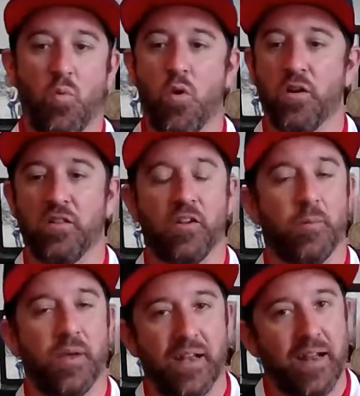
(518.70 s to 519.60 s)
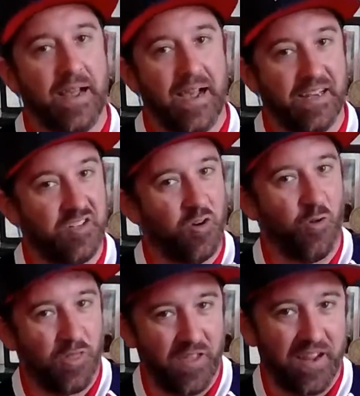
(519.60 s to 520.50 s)
worn a little bit. I
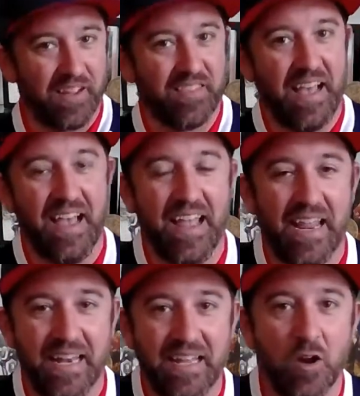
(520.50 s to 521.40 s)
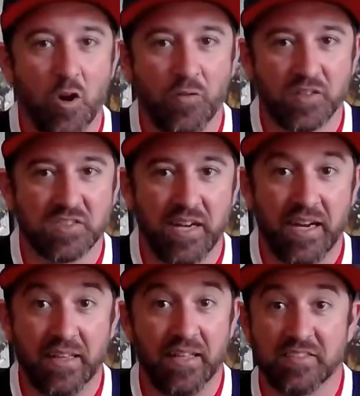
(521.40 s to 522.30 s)
don't think that any
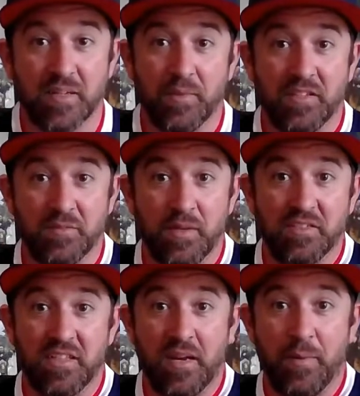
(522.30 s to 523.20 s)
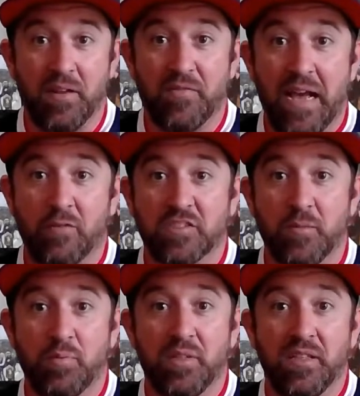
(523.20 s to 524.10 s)
oversight, unless something's missing, I mean, if that was
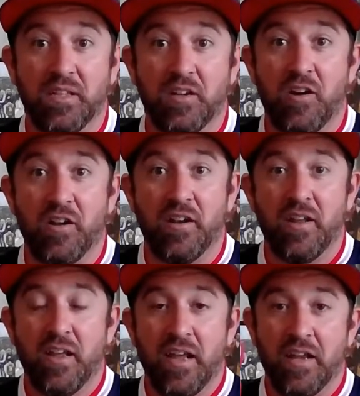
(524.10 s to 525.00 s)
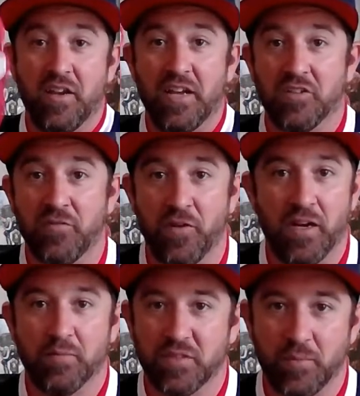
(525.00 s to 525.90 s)
completely gone and you had your
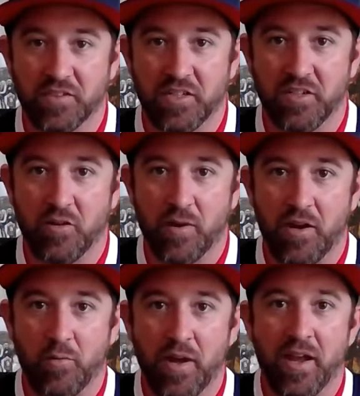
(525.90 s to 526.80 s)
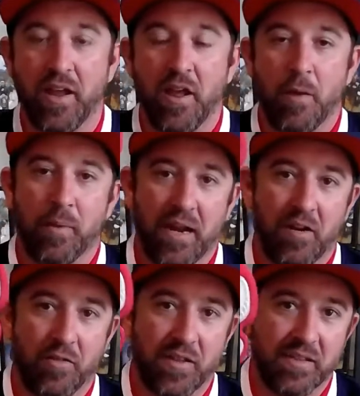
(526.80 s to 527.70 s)
foot up, somebody's gonna know right away. But
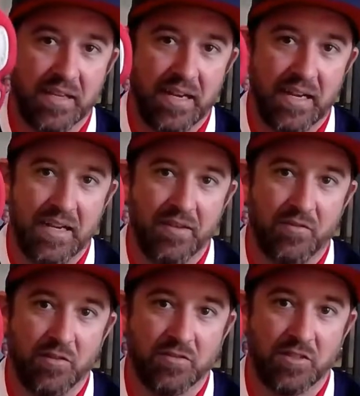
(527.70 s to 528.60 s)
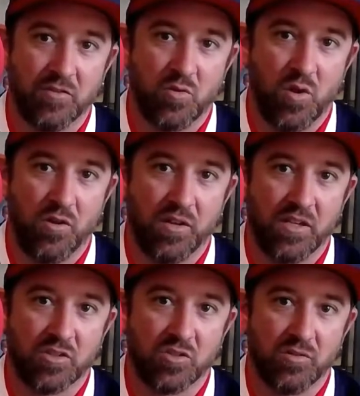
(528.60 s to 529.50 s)
I don't think that any of those little
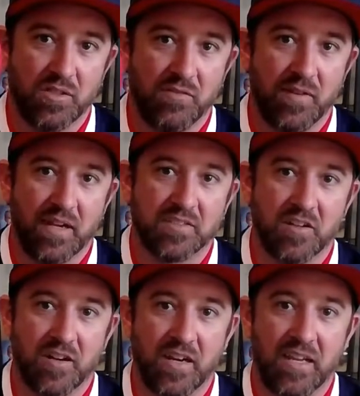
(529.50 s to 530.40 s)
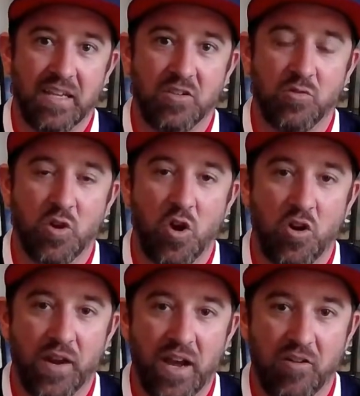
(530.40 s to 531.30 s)
quality control defects are gonna get you
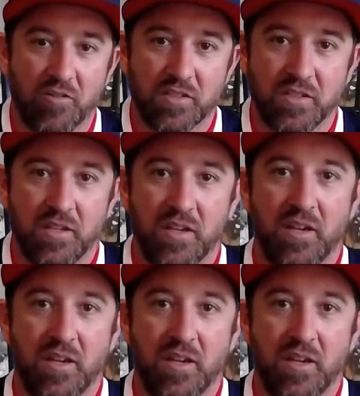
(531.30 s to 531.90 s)
called out